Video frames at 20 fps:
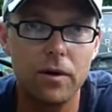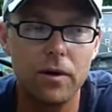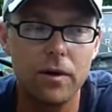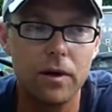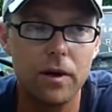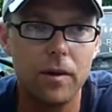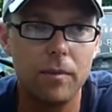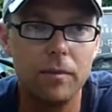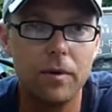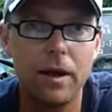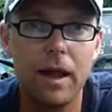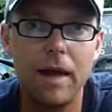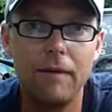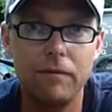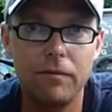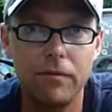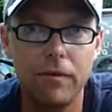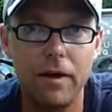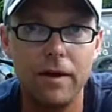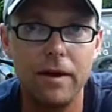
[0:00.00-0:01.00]
You know, I'm going to have
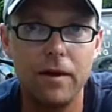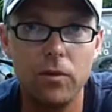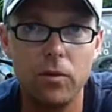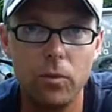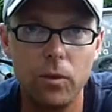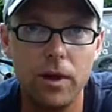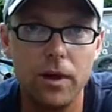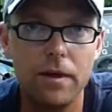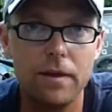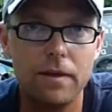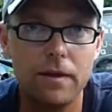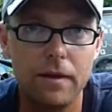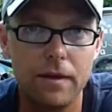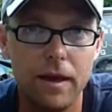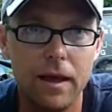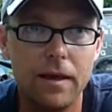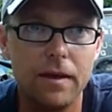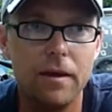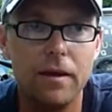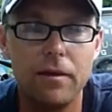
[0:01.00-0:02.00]
to find other ways to
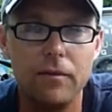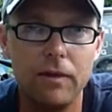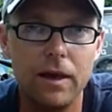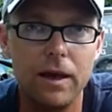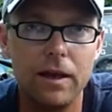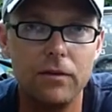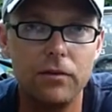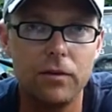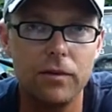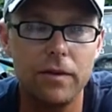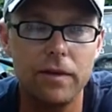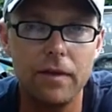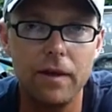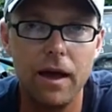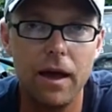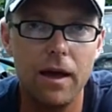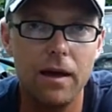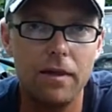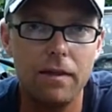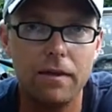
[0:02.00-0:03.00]
get an advantage on these
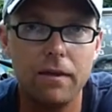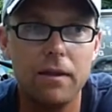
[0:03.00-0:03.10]
guys,